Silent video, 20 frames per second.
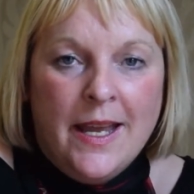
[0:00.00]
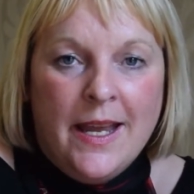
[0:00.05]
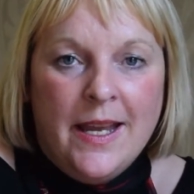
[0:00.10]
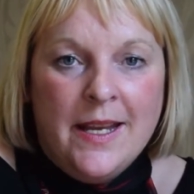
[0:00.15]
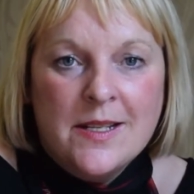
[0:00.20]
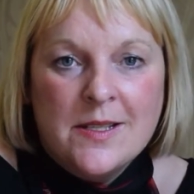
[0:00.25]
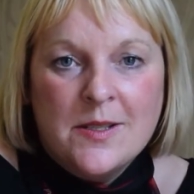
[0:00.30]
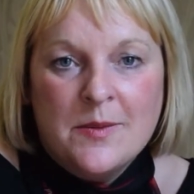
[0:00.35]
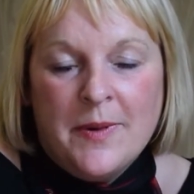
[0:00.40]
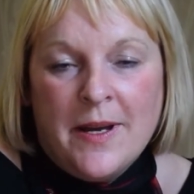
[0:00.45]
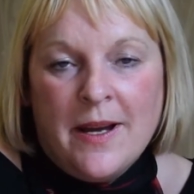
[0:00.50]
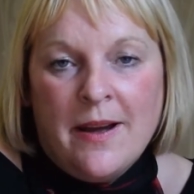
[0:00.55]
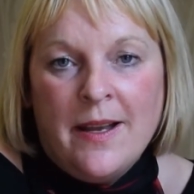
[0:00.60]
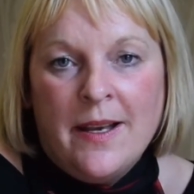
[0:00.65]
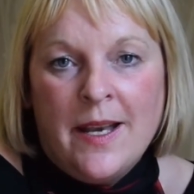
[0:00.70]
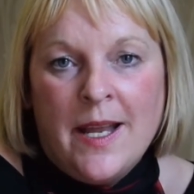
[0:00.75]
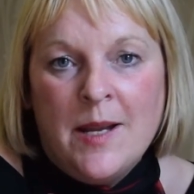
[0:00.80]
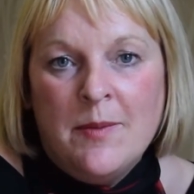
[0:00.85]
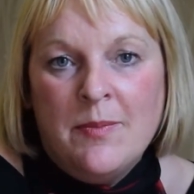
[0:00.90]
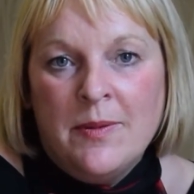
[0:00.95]
it's about
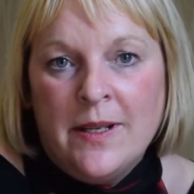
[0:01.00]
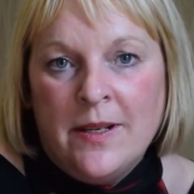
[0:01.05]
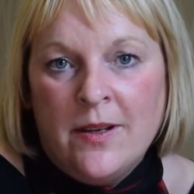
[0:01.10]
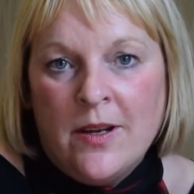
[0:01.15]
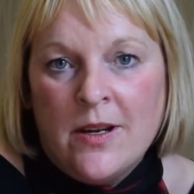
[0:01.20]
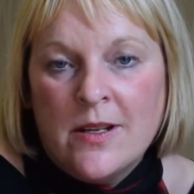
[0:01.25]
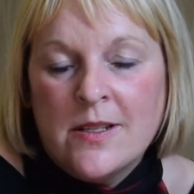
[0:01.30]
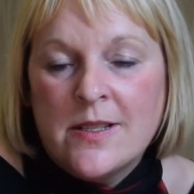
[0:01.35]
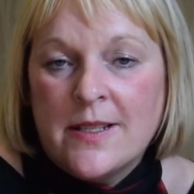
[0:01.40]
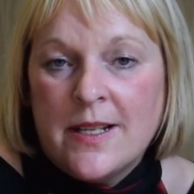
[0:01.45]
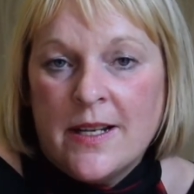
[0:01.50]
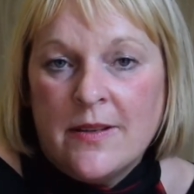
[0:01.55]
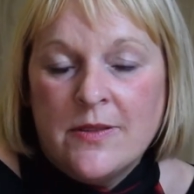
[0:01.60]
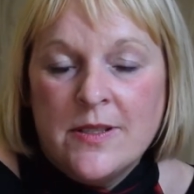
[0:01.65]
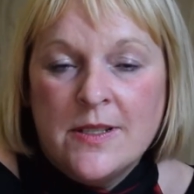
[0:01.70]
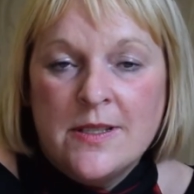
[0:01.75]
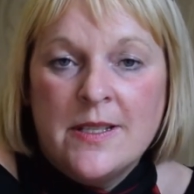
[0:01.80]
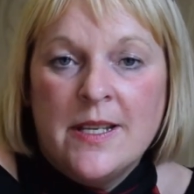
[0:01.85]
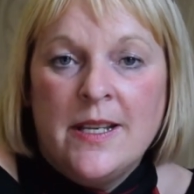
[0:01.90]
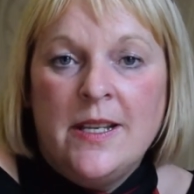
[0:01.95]
enabling our staff
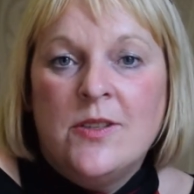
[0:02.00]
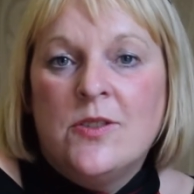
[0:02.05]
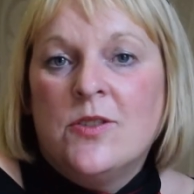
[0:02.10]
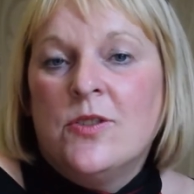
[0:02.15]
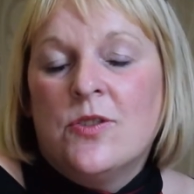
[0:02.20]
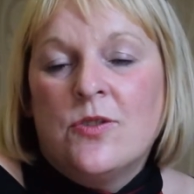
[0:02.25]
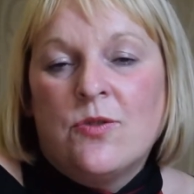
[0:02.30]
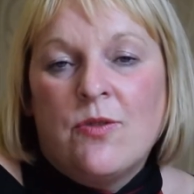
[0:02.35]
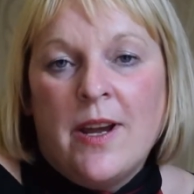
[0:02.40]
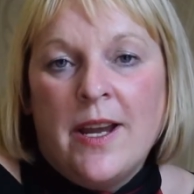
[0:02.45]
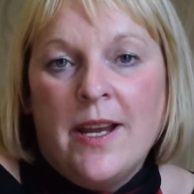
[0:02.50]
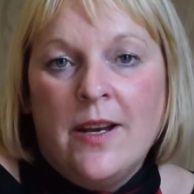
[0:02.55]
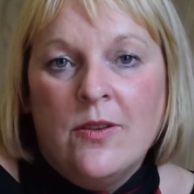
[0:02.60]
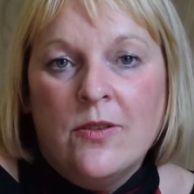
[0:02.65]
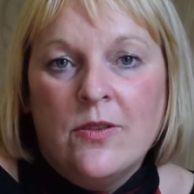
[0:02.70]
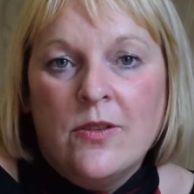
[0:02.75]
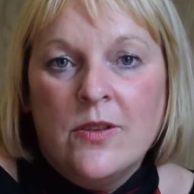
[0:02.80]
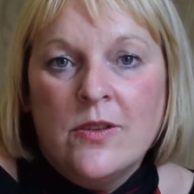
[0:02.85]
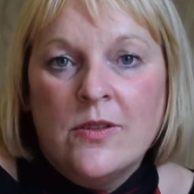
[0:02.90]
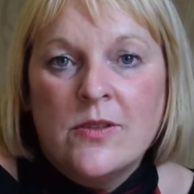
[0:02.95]
to teach and train
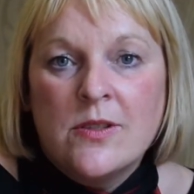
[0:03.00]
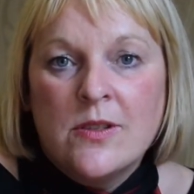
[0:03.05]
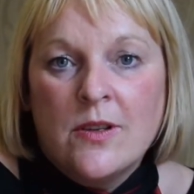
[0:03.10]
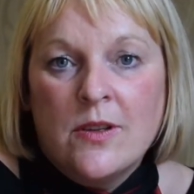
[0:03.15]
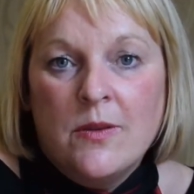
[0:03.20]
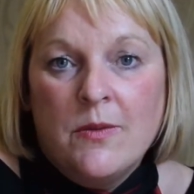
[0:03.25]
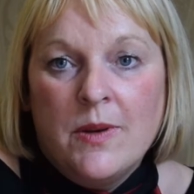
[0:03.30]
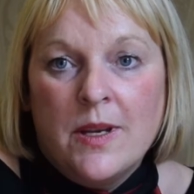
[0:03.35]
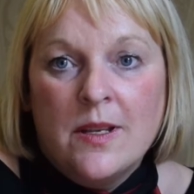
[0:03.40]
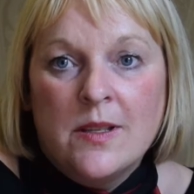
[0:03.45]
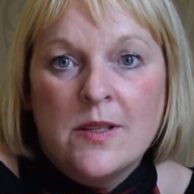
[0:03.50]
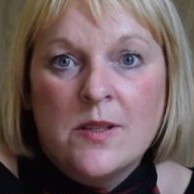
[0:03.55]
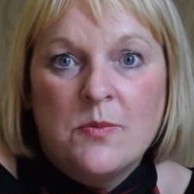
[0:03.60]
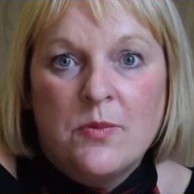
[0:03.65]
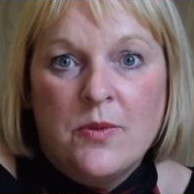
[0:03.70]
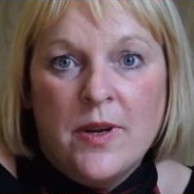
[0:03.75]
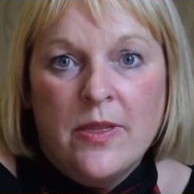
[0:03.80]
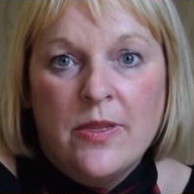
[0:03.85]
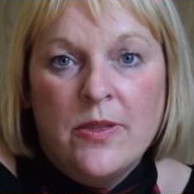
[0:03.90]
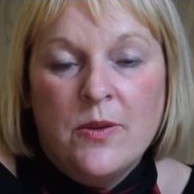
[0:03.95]
others so that we can
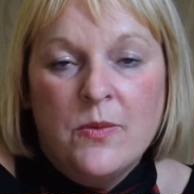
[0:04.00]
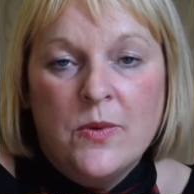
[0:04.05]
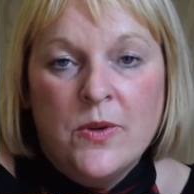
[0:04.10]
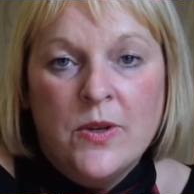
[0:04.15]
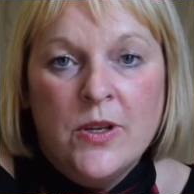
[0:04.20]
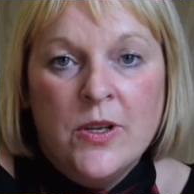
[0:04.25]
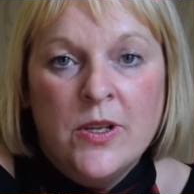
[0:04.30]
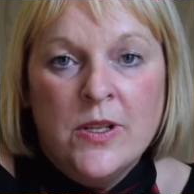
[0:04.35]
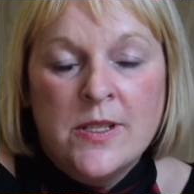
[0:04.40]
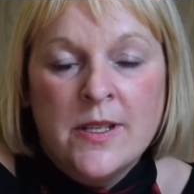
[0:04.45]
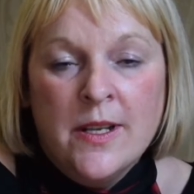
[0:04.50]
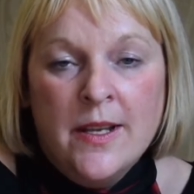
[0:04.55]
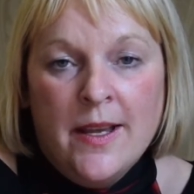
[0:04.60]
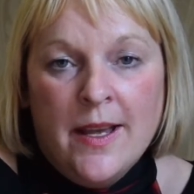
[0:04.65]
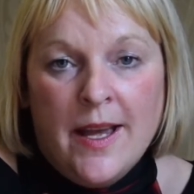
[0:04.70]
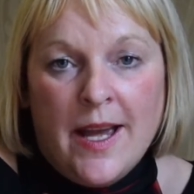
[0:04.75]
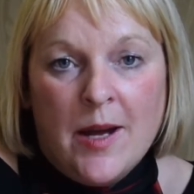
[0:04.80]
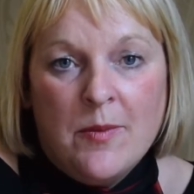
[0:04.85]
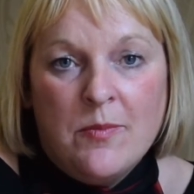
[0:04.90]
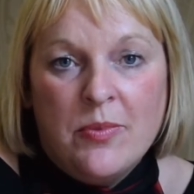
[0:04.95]
spread the word
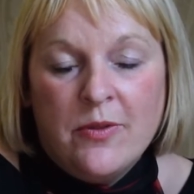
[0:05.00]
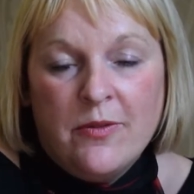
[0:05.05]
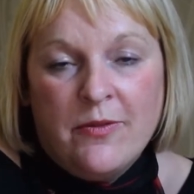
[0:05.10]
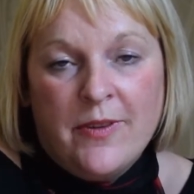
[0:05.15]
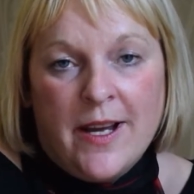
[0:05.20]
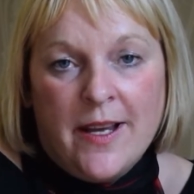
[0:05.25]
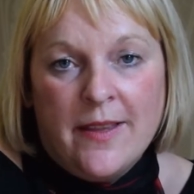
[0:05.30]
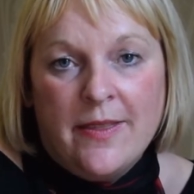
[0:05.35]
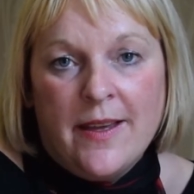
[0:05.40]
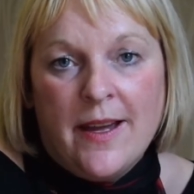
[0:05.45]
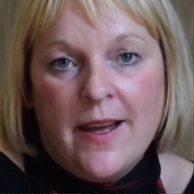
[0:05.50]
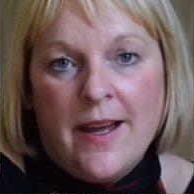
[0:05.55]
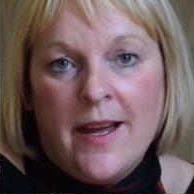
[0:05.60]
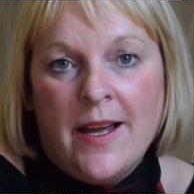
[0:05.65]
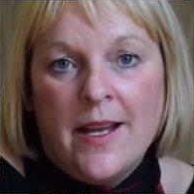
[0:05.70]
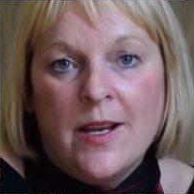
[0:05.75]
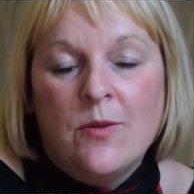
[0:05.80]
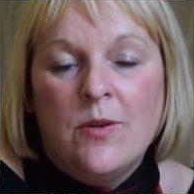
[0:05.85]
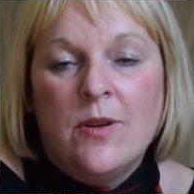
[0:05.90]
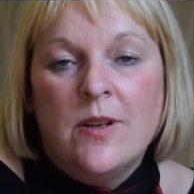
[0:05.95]
and provide that
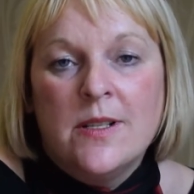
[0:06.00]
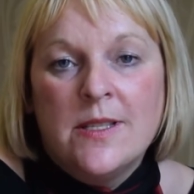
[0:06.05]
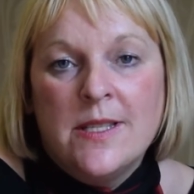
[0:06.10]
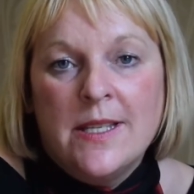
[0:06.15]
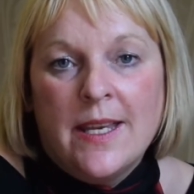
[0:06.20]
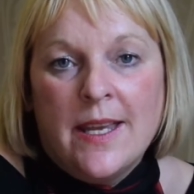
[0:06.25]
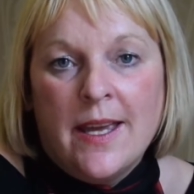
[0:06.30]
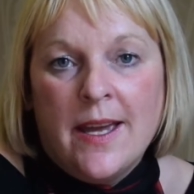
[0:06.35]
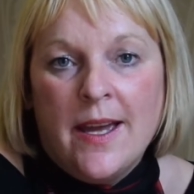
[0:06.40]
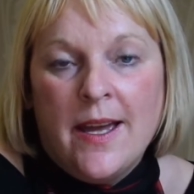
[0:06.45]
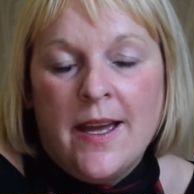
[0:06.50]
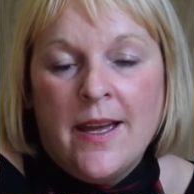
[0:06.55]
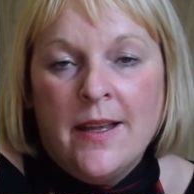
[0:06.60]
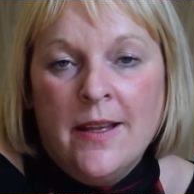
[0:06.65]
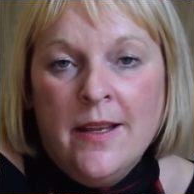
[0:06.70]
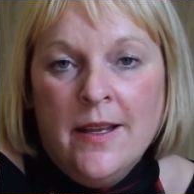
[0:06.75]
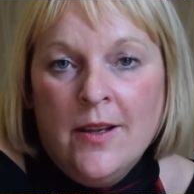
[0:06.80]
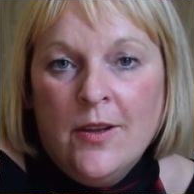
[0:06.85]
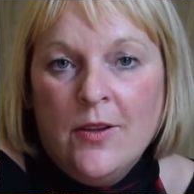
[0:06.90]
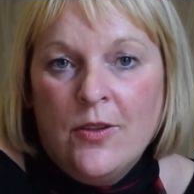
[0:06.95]
high quality care
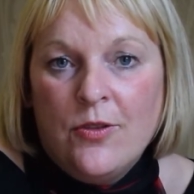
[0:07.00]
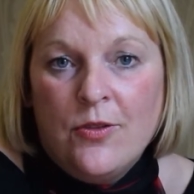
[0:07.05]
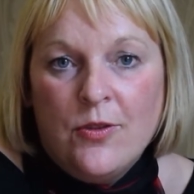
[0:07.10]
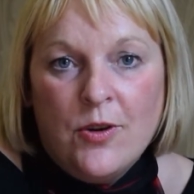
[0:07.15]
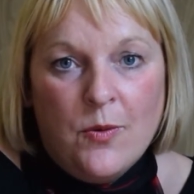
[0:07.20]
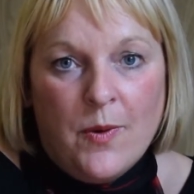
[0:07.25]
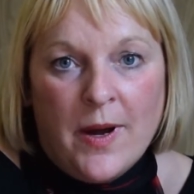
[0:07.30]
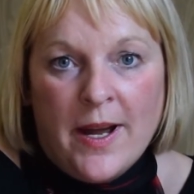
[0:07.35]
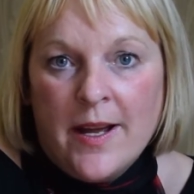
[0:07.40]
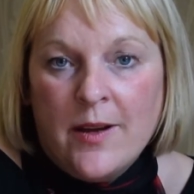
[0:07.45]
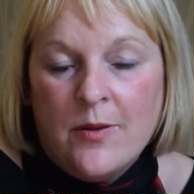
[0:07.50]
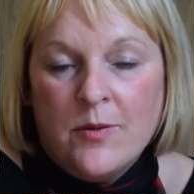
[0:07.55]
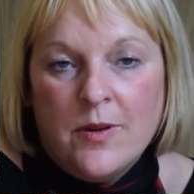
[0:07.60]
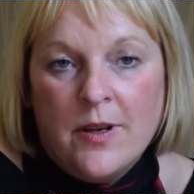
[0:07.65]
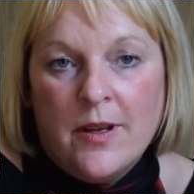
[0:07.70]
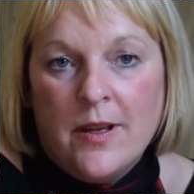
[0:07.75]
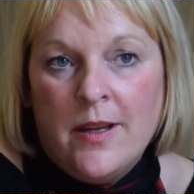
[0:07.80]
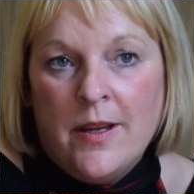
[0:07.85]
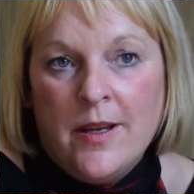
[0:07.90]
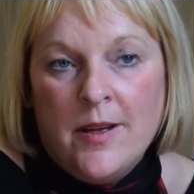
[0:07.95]

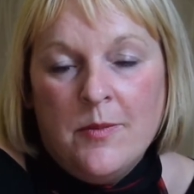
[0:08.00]
throughout